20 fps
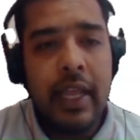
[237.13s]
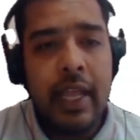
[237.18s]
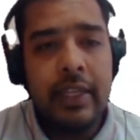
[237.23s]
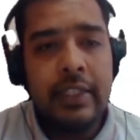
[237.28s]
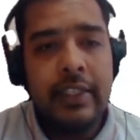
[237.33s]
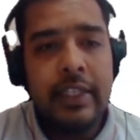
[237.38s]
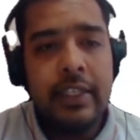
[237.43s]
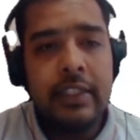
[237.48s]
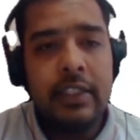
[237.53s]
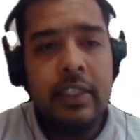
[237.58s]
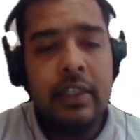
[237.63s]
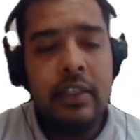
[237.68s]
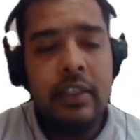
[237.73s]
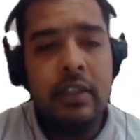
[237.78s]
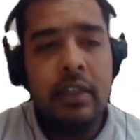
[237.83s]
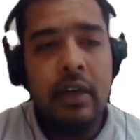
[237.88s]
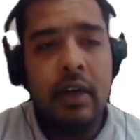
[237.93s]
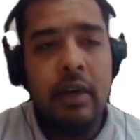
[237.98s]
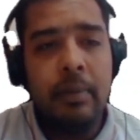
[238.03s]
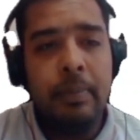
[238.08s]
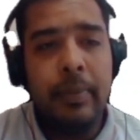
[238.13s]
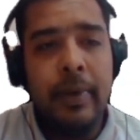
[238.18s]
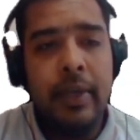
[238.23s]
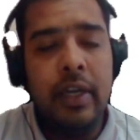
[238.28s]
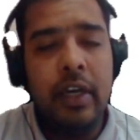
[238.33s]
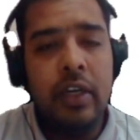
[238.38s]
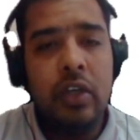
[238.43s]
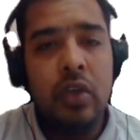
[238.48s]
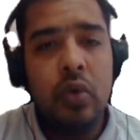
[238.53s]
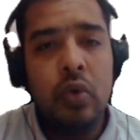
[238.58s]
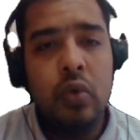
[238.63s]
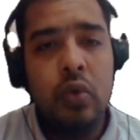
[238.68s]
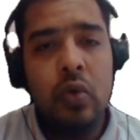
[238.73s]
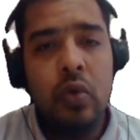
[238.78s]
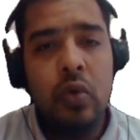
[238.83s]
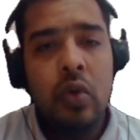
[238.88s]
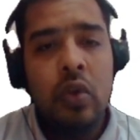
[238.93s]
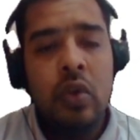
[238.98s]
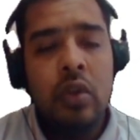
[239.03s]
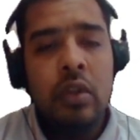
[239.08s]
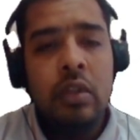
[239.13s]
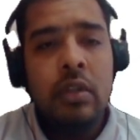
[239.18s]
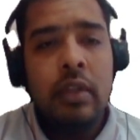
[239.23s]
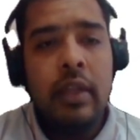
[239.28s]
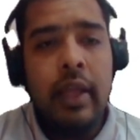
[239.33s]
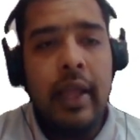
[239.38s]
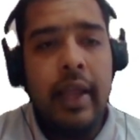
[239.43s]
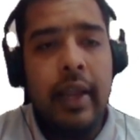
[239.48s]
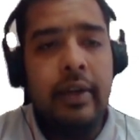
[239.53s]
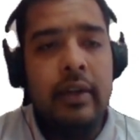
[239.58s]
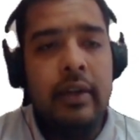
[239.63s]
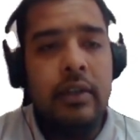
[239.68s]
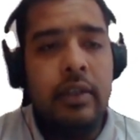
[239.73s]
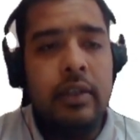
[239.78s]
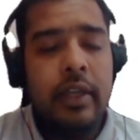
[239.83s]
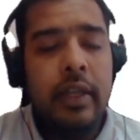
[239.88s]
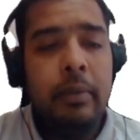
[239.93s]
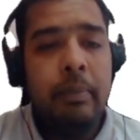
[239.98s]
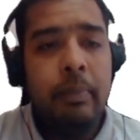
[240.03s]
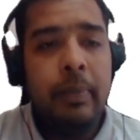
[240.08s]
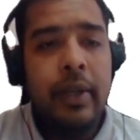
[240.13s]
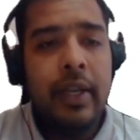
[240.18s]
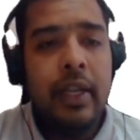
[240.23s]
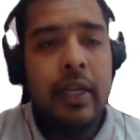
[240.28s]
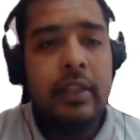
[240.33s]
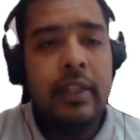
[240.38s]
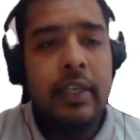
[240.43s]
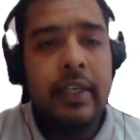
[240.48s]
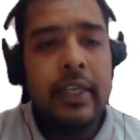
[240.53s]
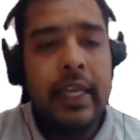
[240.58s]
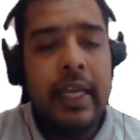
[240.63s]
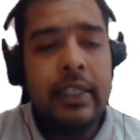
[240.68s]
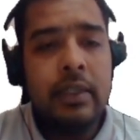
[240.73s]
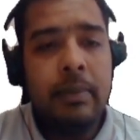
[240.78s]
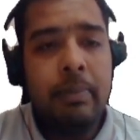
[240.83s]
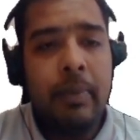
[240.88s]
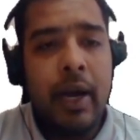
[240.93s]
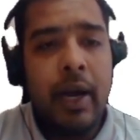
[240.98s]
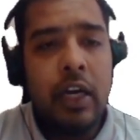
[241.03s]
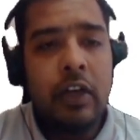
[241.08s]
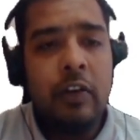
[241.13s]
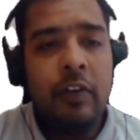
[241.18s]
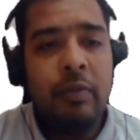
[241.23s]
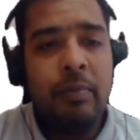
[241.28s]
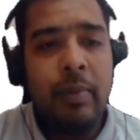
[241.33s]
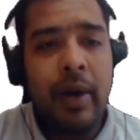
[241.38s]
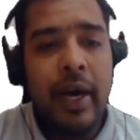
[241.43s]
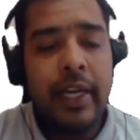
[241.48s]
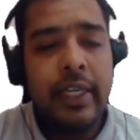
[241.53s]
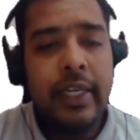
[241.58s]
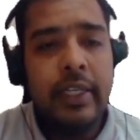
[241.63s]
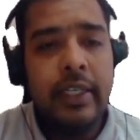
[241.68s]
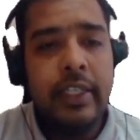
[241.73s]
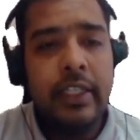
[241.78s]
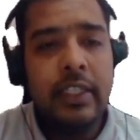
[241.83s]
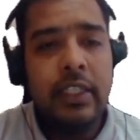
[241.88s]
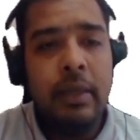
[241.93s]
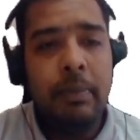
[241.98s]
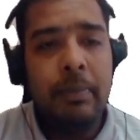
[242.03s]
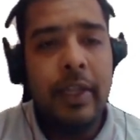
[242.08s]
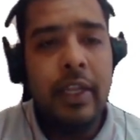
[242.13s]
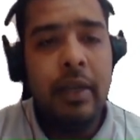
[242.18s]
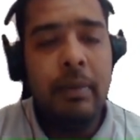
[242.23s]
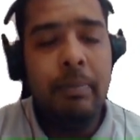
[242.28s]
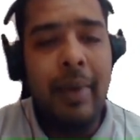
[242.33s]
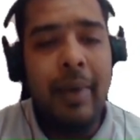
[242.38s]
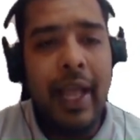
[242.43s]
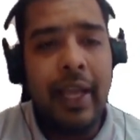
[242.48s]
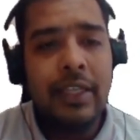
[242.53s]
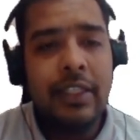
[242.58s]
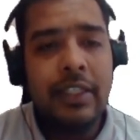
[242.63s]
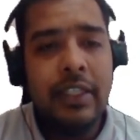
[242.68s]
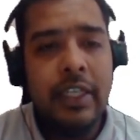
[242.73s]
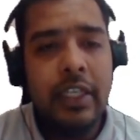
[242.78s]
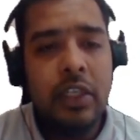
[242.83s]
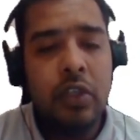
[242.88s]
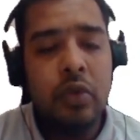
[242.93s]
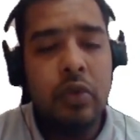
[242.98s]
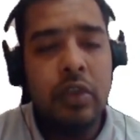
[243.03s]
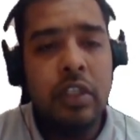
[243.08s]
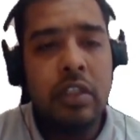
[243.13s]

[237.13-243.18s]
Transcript: assessed in the pillar 2, and in pillar 3, as a part of market discipline, banks need to